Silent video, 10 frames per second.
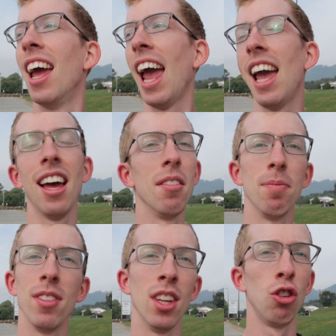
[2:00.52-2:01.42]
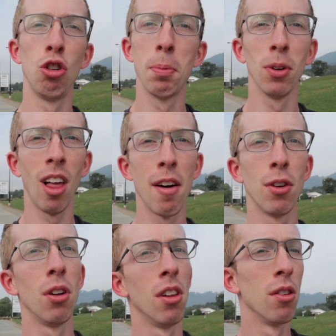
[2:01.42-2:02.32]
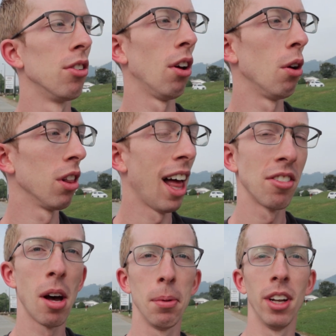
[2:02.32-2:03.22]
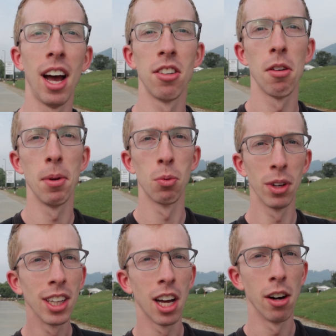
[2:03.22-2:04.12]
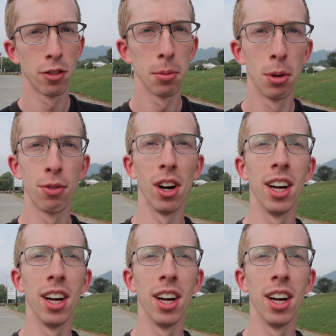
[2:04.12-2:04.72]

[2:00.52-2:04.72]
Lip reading: and it's super level. So the last couple of nights have been really comfortable for